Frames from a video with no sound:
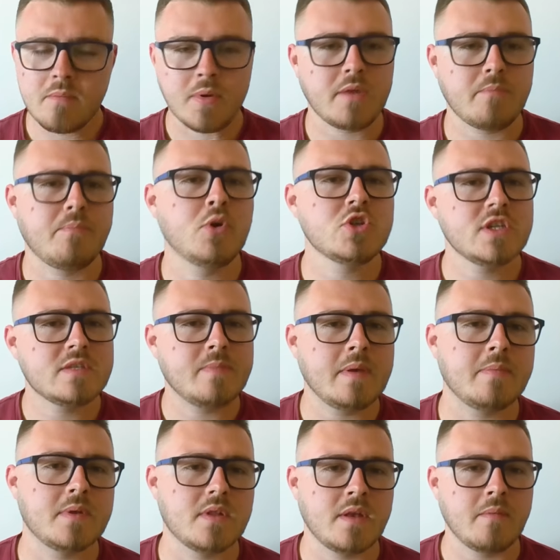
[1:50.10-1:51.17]
But it pushes
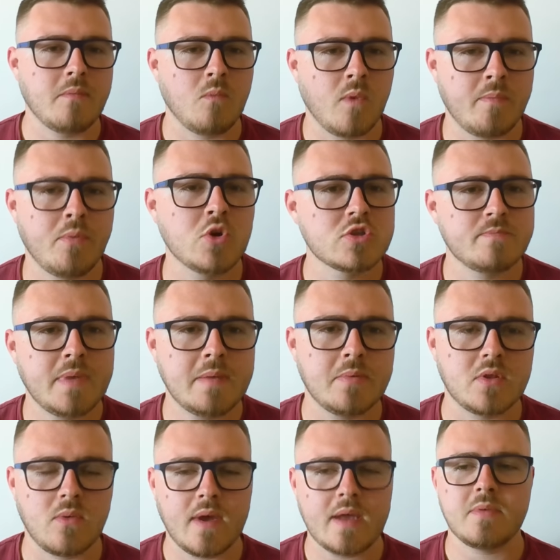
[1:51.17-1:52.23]
people, we push
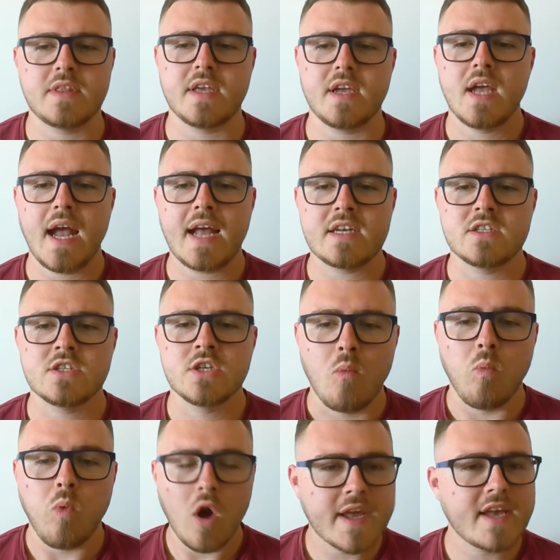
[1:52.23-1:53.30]
people away with it. And
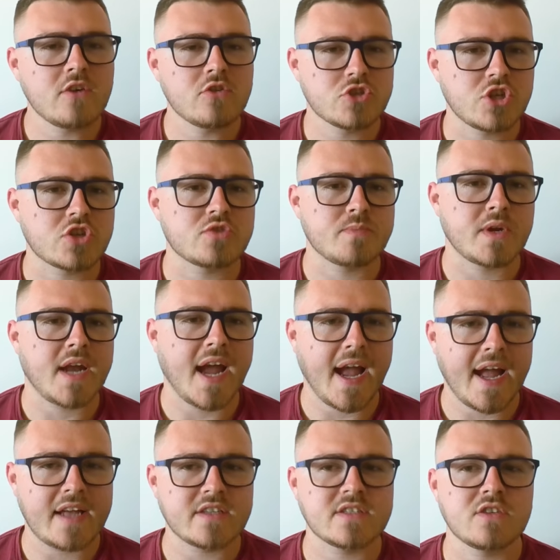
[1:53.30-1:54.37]
working on judgment
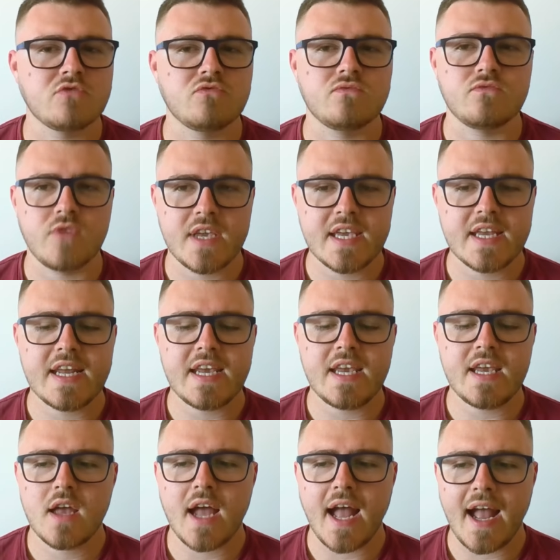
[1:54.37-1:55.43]
has
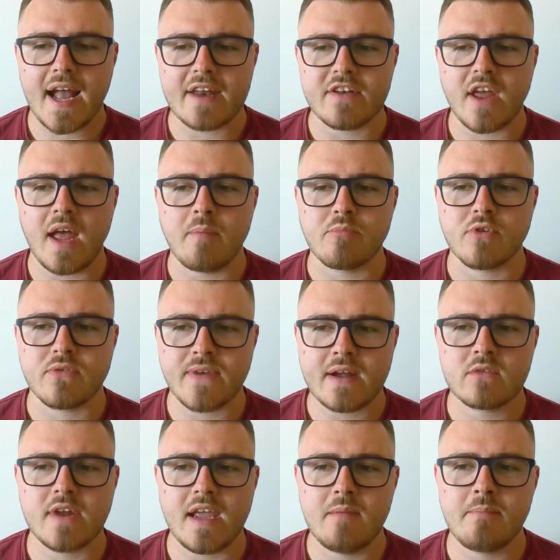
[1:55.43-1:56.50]
really had a
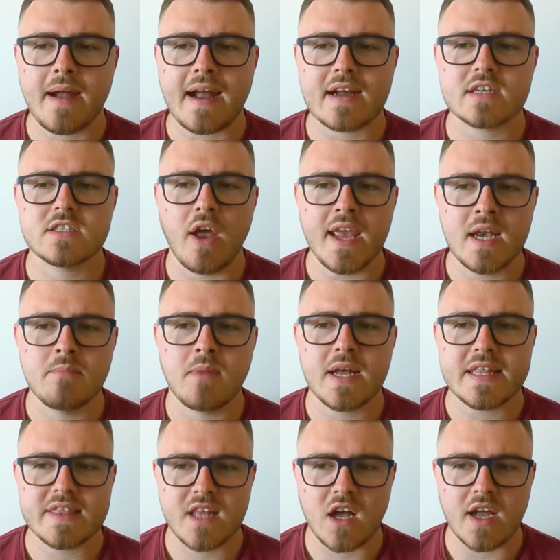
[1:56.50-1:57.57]
profound impact in my
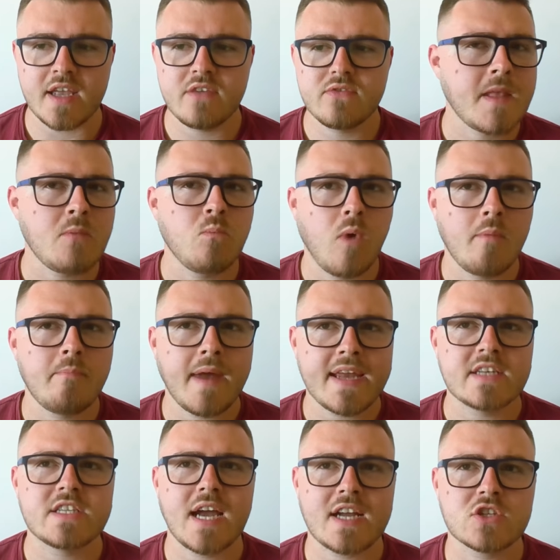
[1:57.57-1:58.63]
life in one
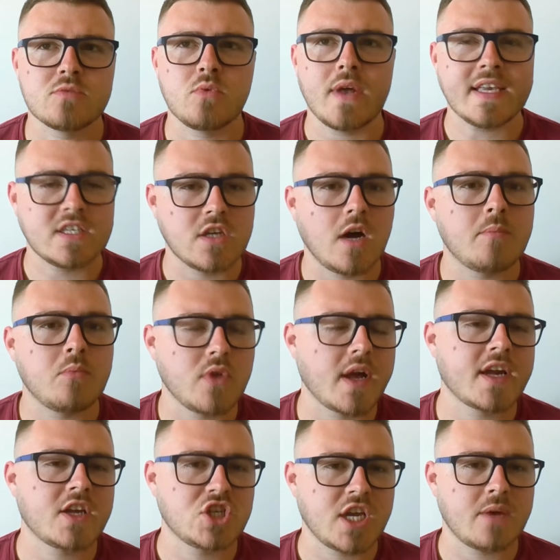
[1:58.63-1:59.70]
main tangible example that I
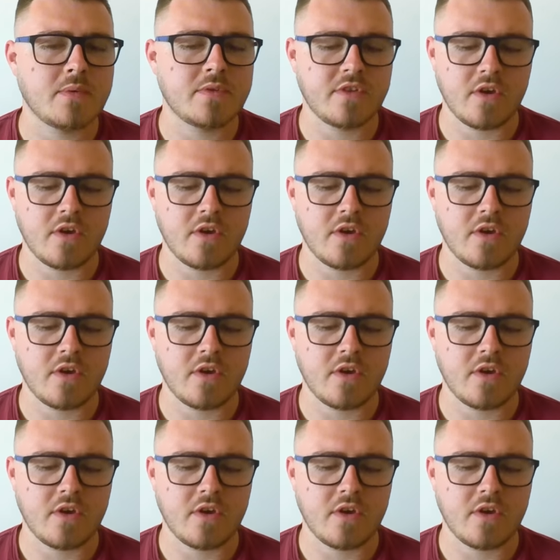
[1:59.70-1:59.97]
can share with